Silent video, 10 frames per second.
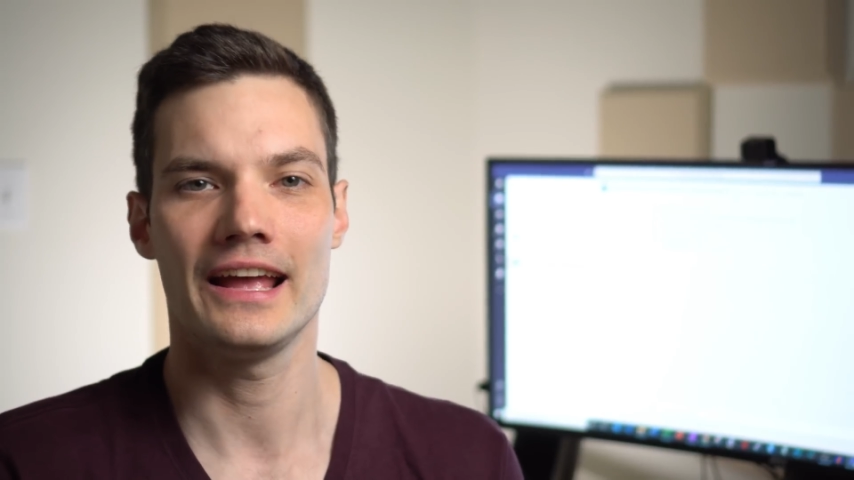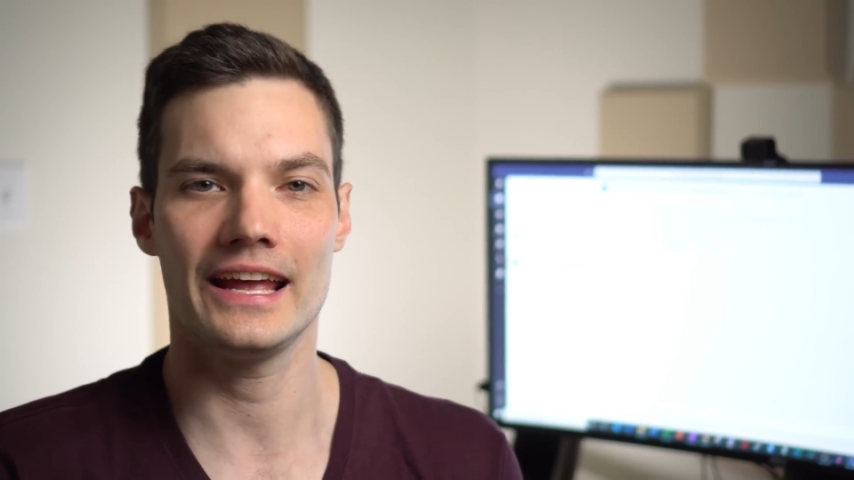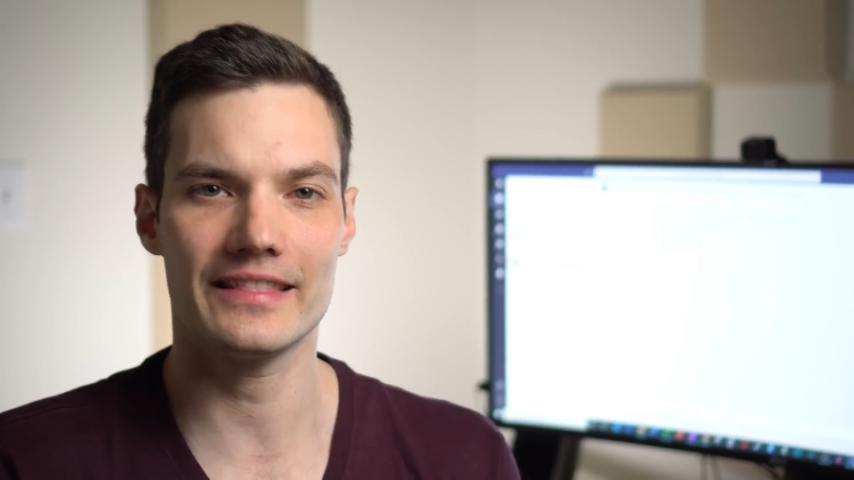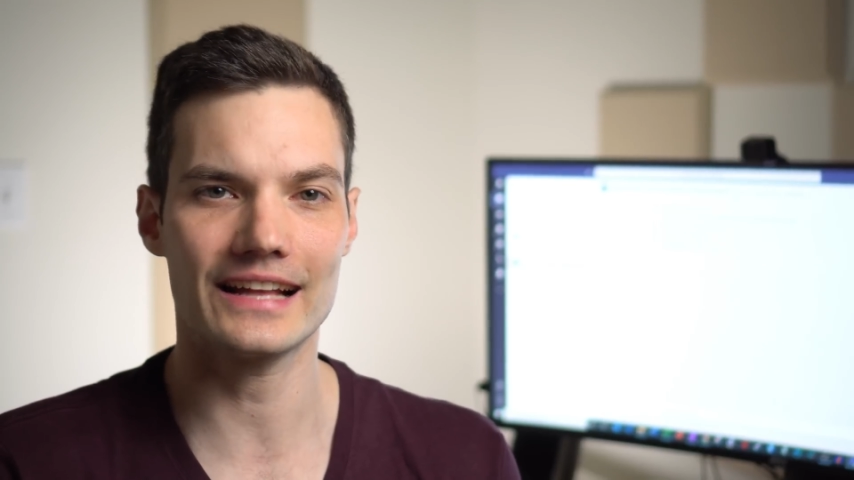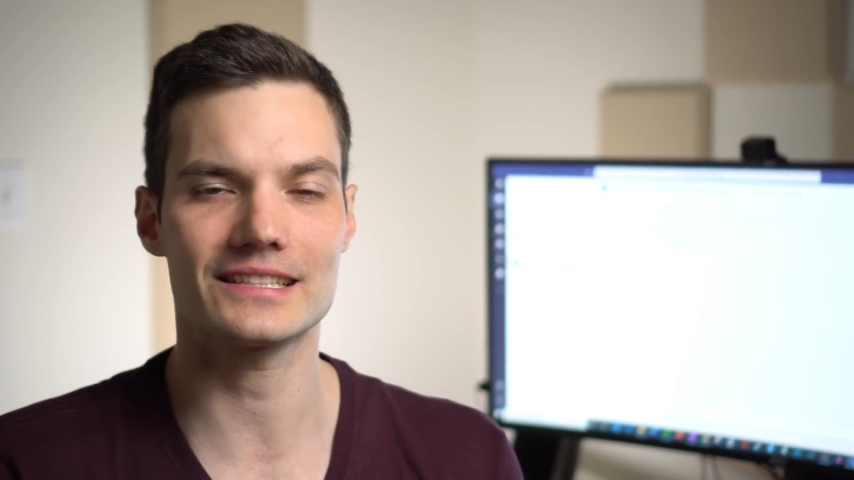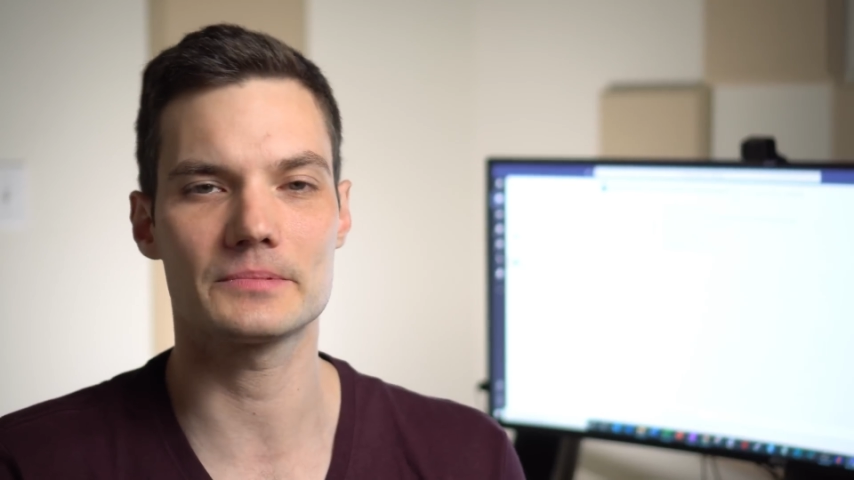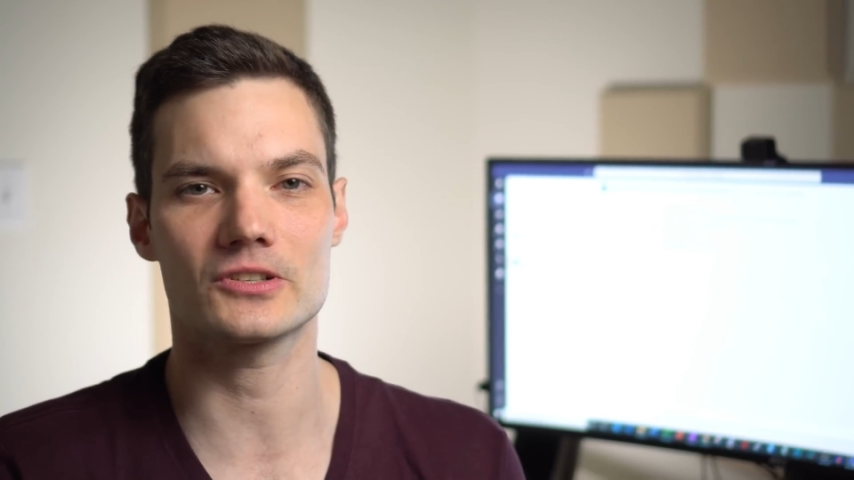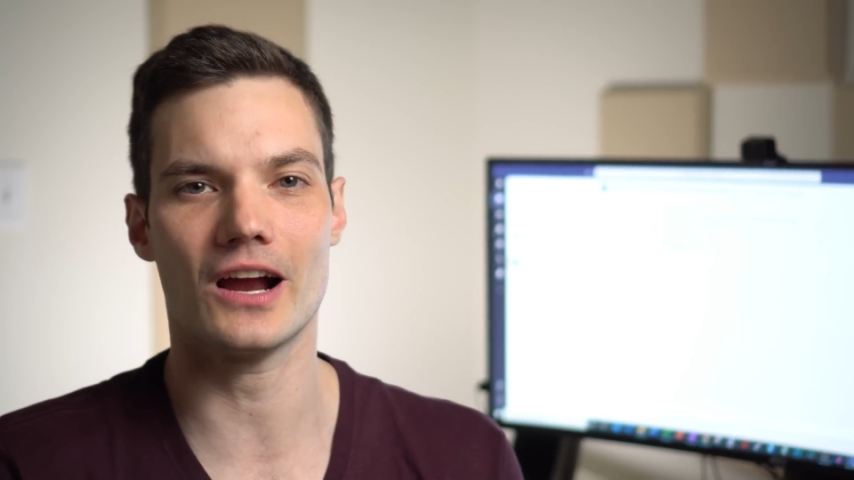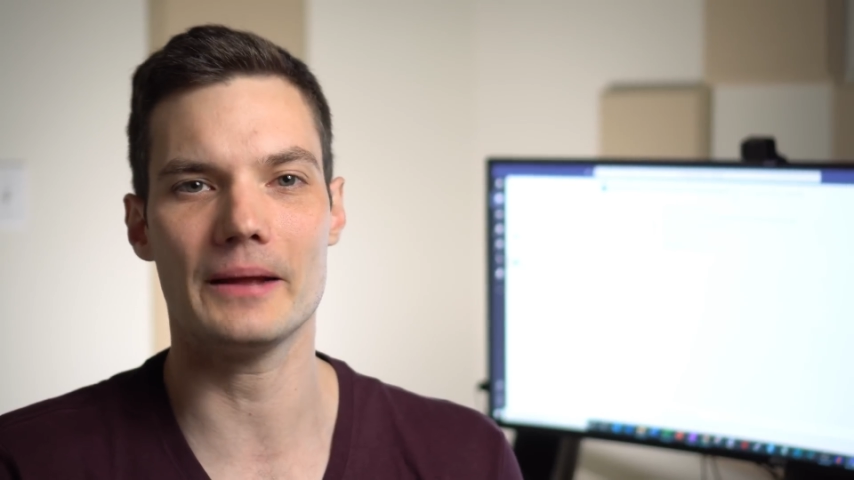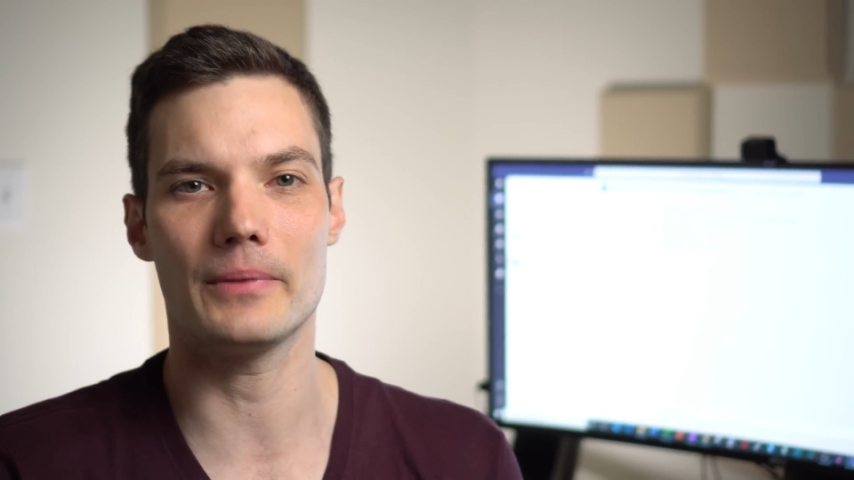hit that
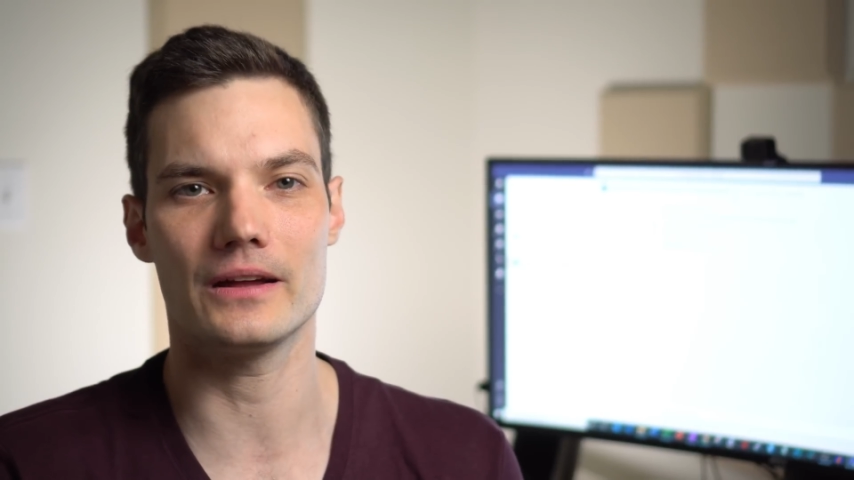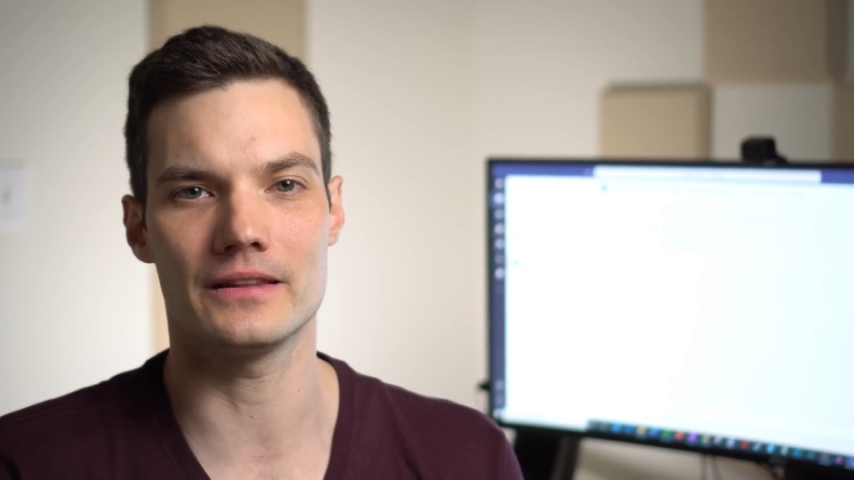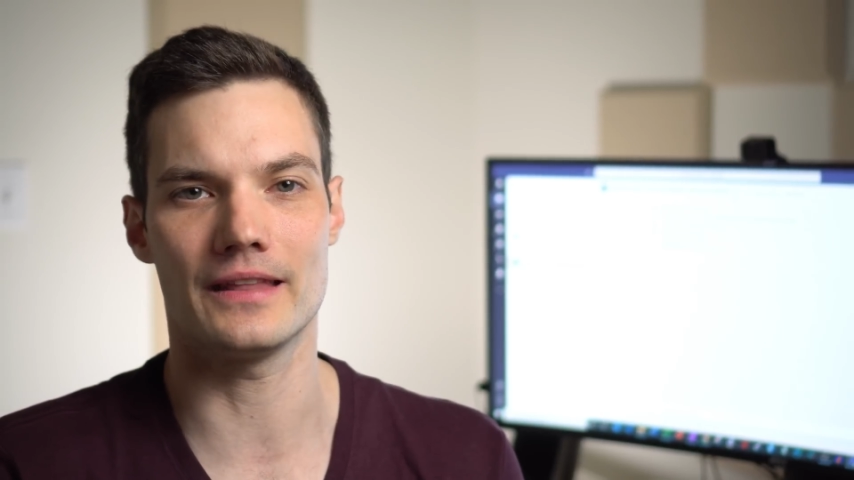subscribe button.